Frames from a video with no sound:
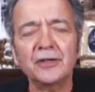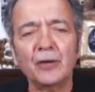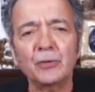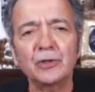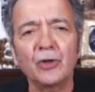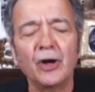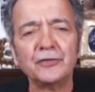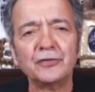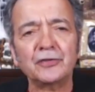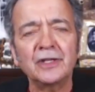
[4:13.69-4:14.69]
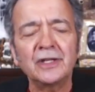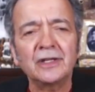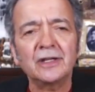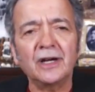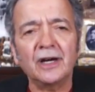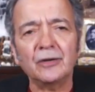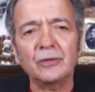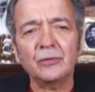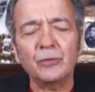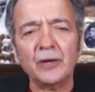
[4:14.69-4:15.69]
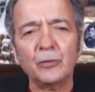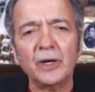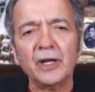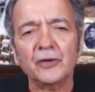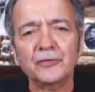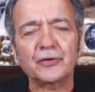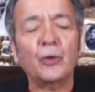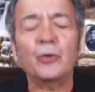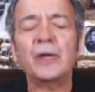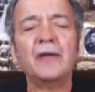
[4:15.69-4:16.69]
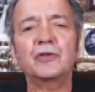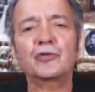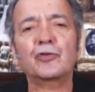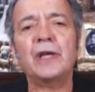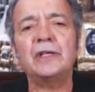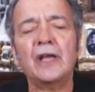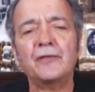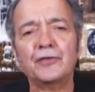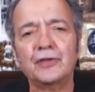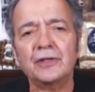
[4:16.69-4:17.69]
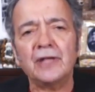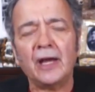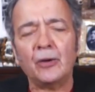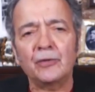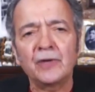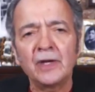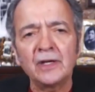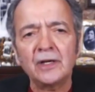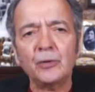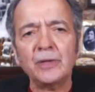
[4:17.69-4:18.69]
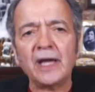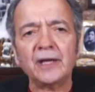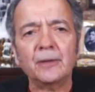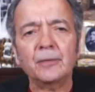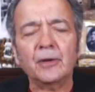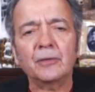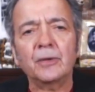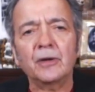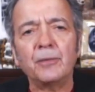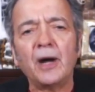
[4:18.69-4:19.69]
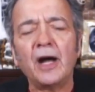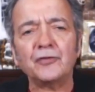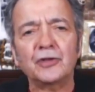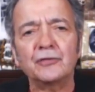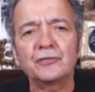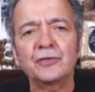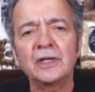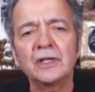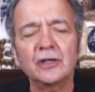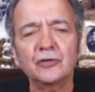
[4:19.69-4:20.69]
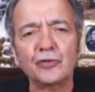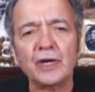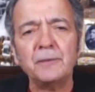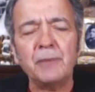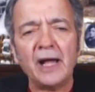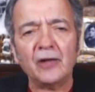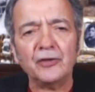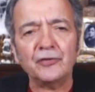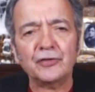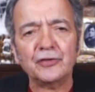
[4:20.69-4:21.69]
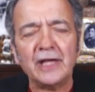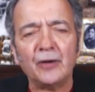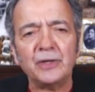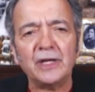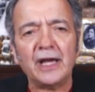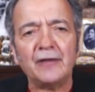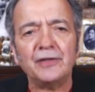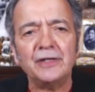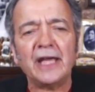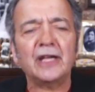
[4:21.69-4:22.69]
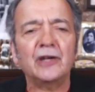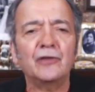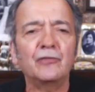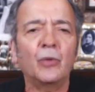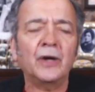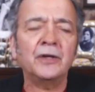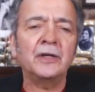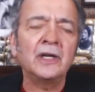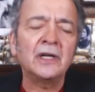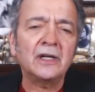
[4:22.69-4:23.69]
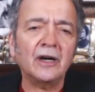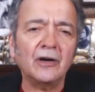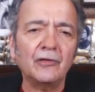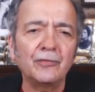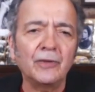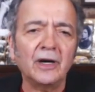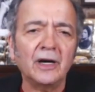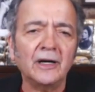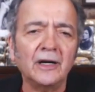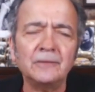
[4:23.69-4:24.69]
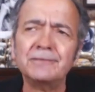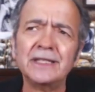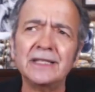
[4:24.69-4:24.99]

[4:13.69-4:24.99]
uh, that we lost? Uh, what, what else? So we have a trade deficit now of, we had a, a, a positive a trade balance, and now we have a negative one of Um,